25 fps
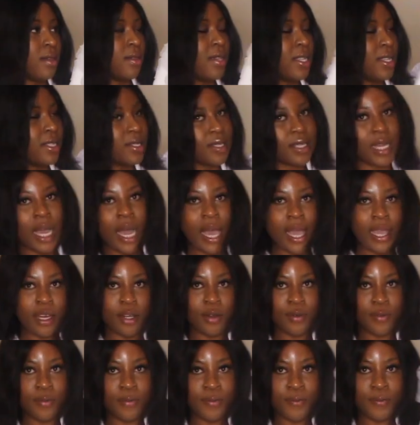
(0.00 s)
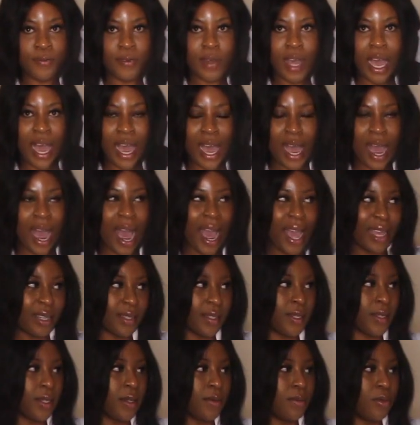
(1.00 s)
this kind of
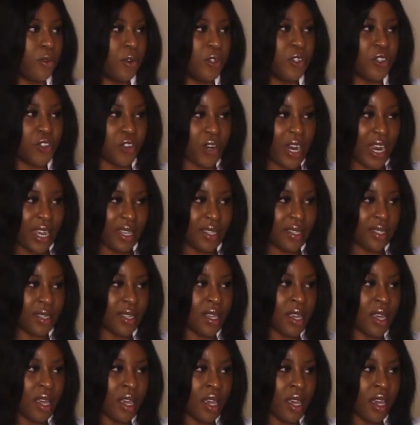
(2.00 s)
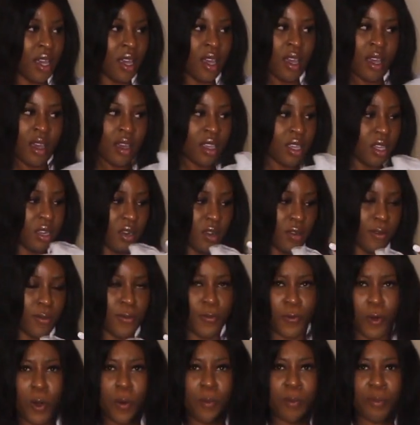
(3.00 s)
item or dress, you know,
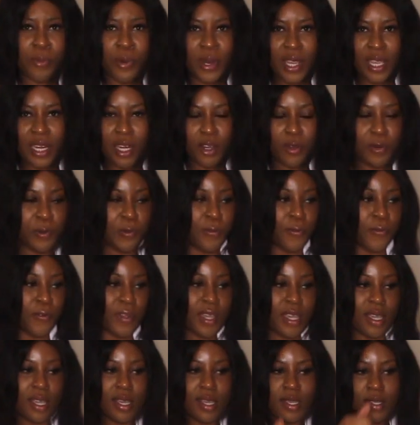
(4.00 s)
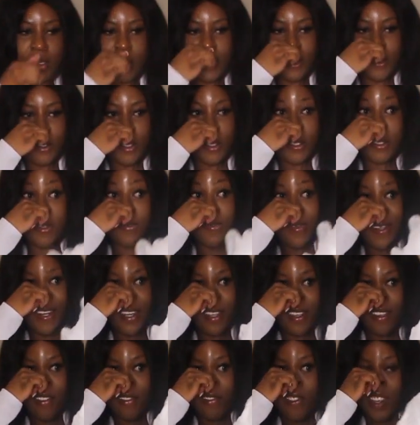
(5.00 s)
from Prettylittlething. It's
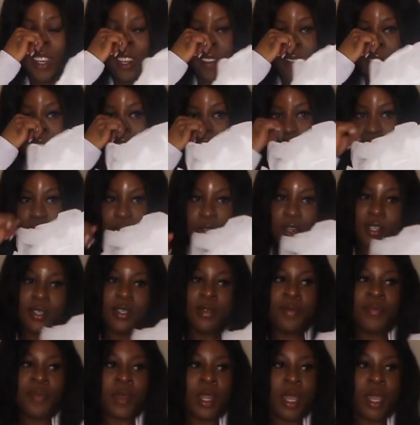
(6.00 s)
really, really, really good.